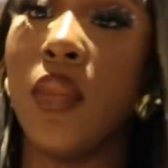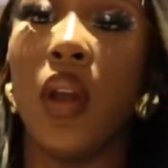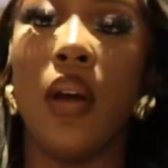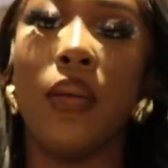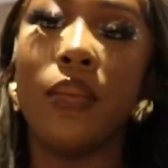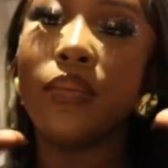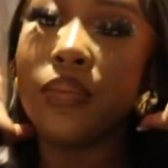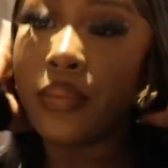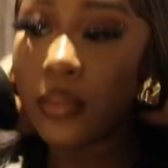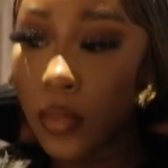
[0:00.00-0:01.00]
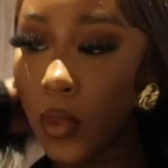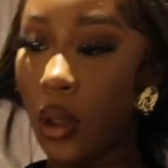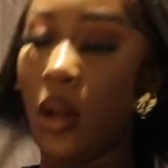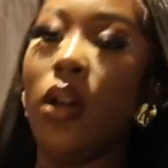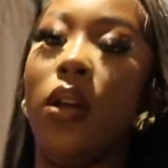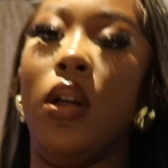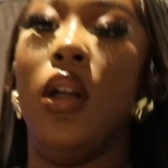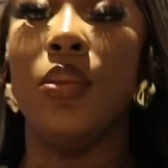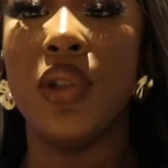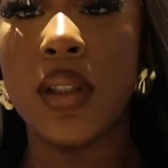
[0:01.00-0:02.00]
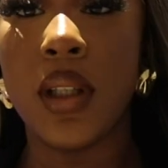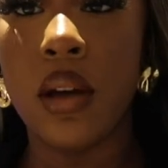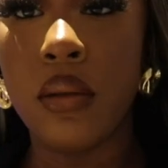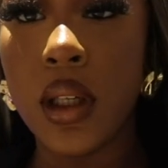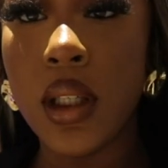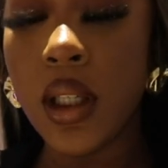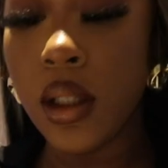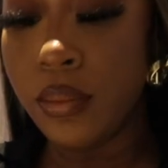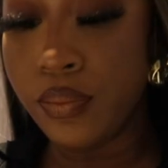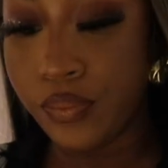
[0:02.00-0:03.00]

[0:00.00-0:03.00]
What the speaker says: Yeah. Let me just get ready.